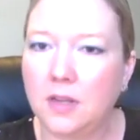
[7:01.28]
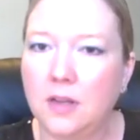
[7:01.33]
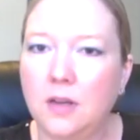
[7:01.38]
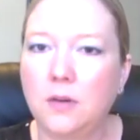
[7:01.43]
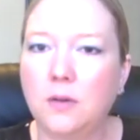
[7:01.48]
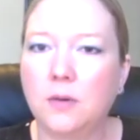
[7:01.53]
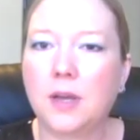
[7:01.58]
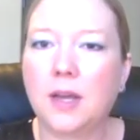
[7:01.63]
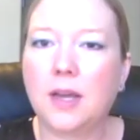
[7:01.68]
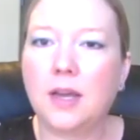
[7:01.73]

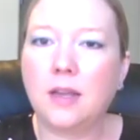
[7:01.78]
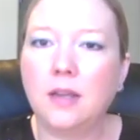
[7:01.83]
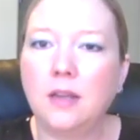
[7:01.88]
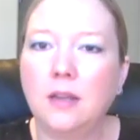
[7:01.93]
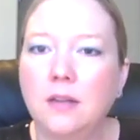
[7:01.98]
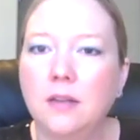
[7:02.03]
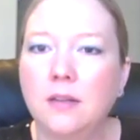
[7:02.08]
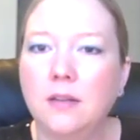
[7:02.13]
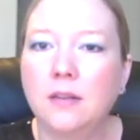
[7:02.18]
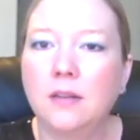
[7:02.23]
Okay,
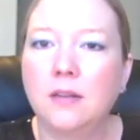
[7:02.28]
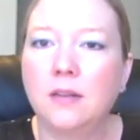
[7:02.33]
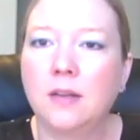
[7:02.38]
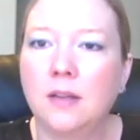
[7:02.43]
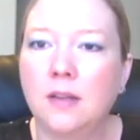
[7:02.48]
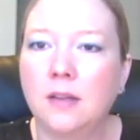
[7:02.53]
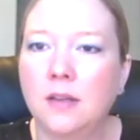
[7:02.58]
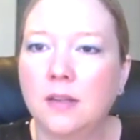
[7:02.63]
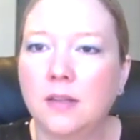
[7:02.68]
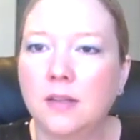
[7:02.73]

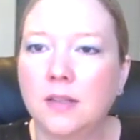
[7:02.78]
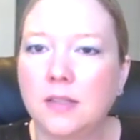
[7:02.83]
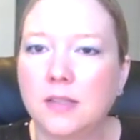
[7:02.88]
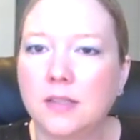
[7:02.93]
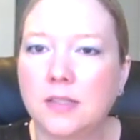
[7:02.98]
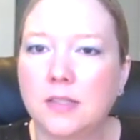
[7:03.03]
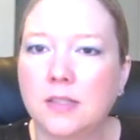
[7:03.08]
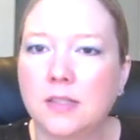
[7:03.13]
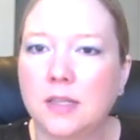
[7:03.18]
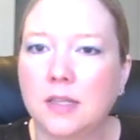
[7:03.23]

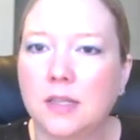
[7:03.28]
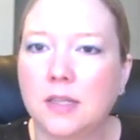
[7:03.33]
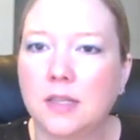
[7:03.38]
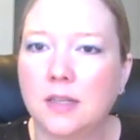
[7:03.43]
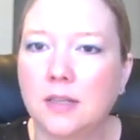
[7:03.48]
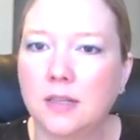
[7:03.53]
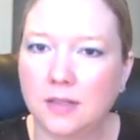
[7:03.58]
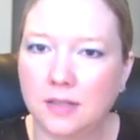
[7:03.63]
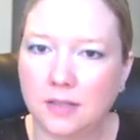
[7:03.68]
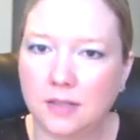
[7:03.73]
let's see.
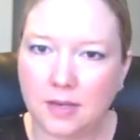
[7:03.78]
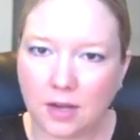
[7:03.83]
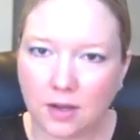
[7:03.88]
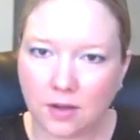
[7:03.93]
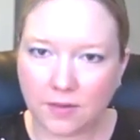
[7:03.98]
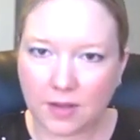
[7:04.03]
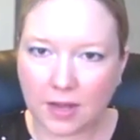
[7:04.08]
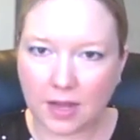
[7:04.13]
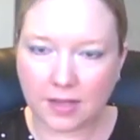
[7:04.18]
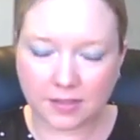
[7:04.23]
Now
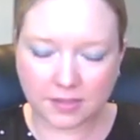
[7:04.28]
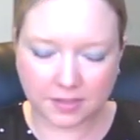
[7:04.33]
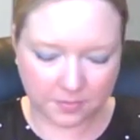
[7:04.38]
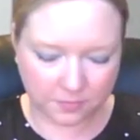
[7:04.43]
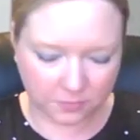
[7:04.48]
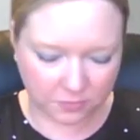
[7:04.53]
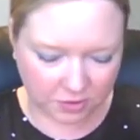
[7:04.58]
I've got some